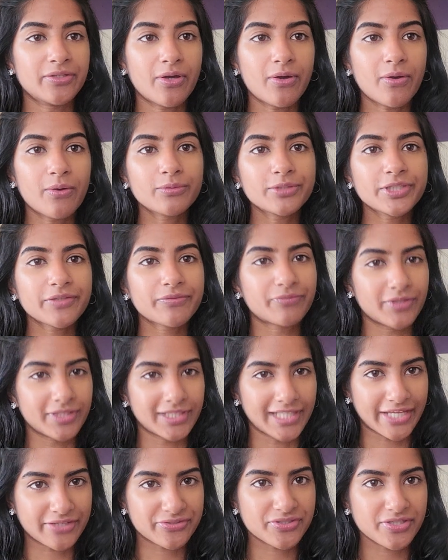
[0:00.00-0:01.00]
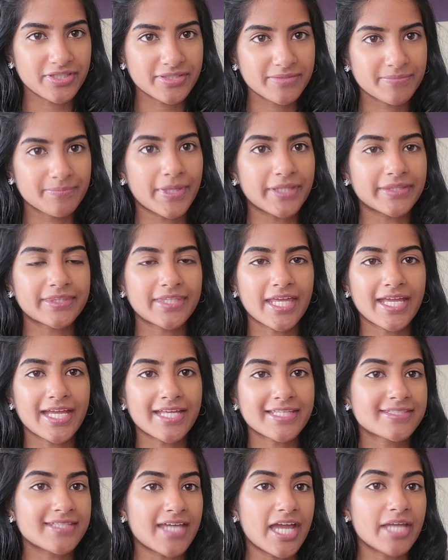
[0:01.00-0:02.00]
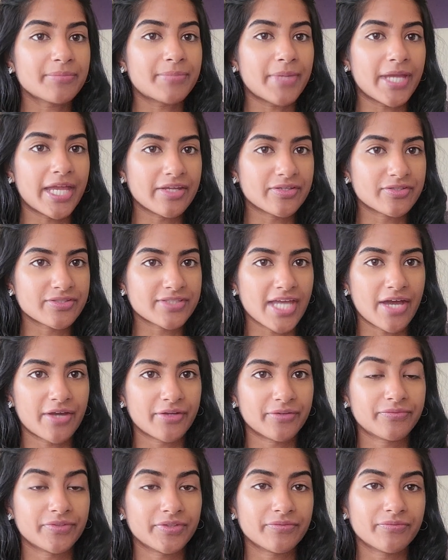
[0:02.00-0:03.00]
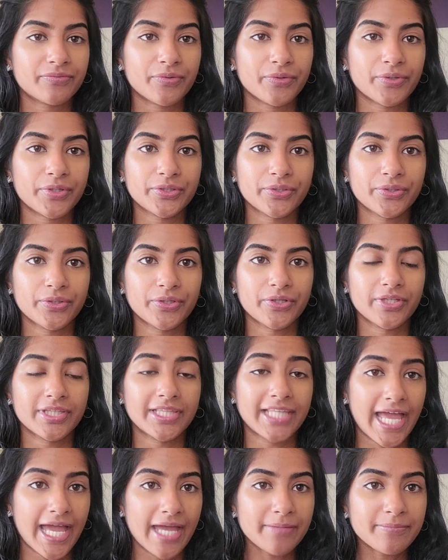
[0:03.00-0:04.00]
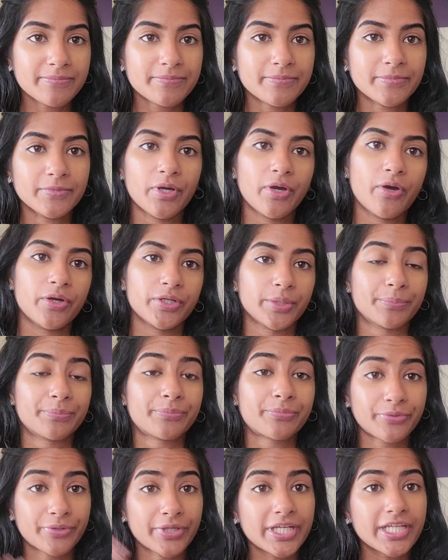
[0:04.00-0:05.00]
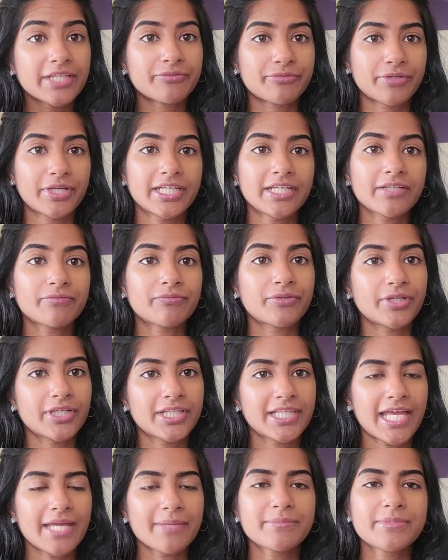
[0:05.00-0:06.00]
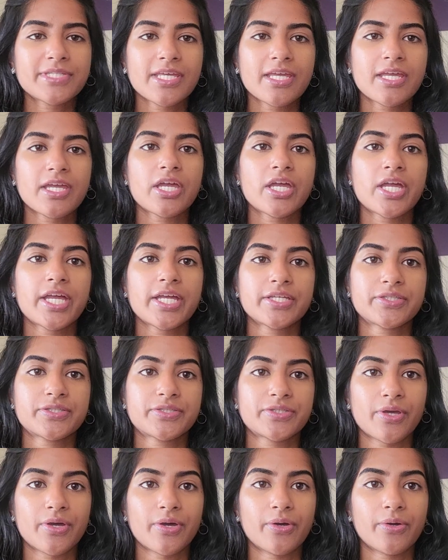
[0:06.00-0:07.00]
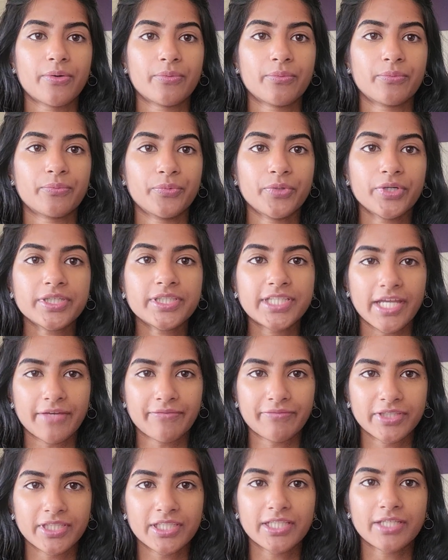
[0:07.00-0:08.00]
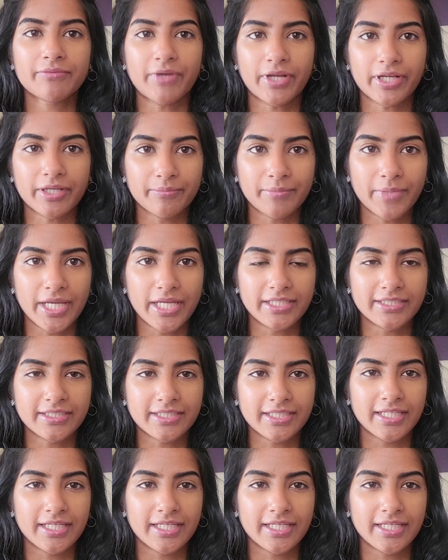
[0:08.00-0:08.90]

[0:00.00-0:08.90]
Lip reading: not only for lectures, but they assign pages out of it for your lab or your pre-reading for your labs. So would definitely recommend